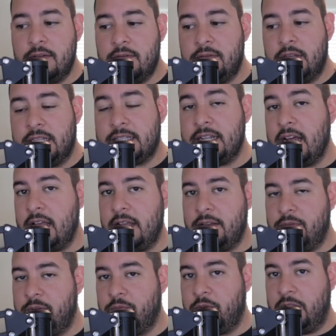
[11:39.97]
it's not
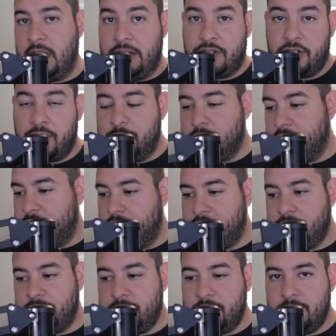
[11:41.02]
in terms
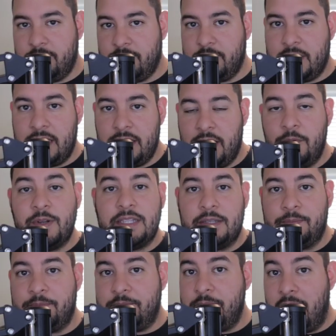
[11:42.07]
of that it was
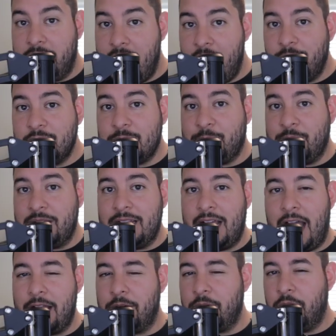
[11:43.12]
announced, but
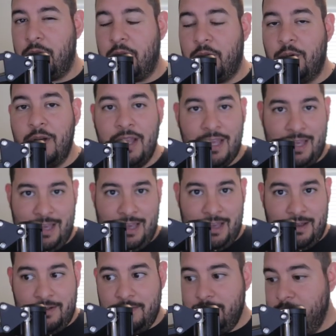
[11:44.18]
I don't know
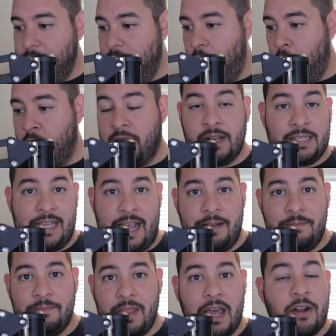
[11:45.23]
where it's at.
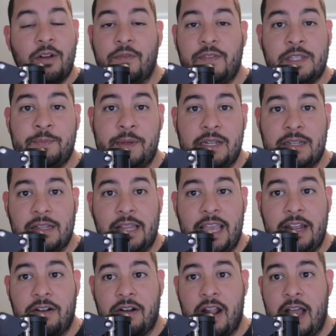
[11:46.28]
I don't know if it's been
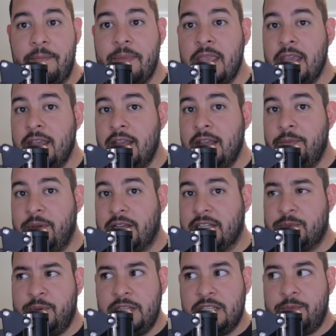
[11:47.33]
delayed or not, because
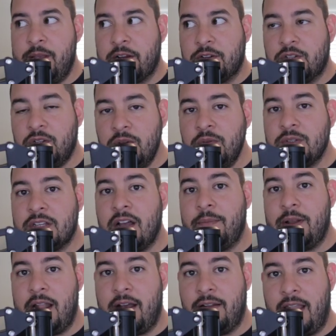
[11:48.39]
Peacemaker 2 is
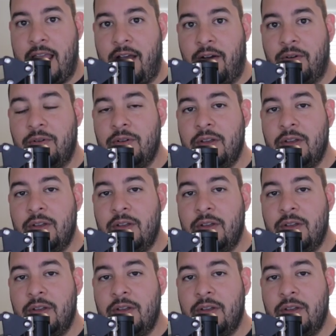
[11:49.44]
coming out now